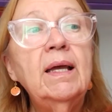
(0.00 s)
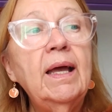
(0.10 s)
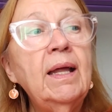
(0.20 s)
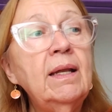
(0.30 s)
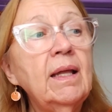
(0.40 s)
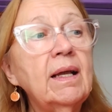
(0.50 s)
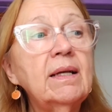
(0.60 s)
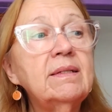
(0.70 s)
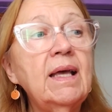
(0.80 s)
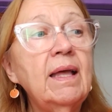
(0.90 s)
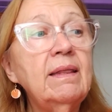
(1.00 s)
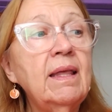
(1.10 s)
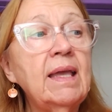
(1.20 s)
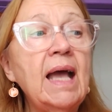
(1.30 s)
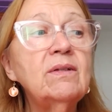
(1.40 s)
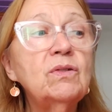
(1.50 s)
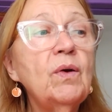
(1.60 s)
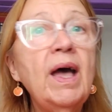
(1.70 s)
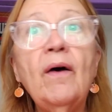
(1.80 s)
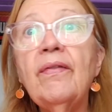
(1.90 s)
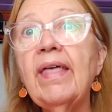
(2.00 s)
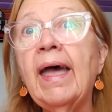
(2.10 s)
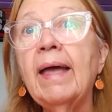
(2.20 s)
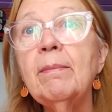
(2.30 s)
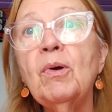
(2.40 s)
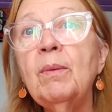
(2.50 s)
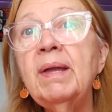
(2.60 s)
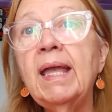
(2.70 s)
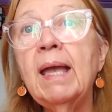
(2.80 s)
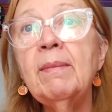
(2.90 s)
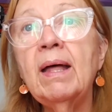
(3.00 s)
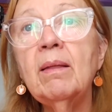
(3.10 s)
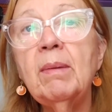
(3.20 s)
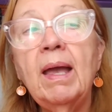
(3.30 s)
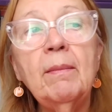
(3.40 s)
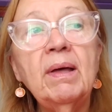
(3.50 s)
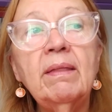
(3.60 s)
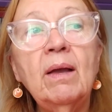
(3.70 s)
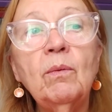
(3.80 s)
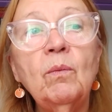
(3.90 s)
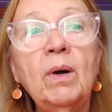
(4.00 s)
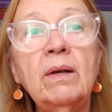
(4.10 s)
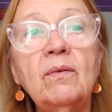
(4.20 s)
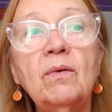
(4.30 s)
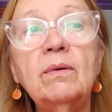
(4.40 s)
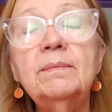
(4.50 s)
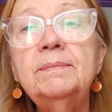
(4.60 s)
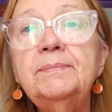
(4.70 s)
And like I said, the Gastrohealth at Birmingham, Alabama, they were wonderful.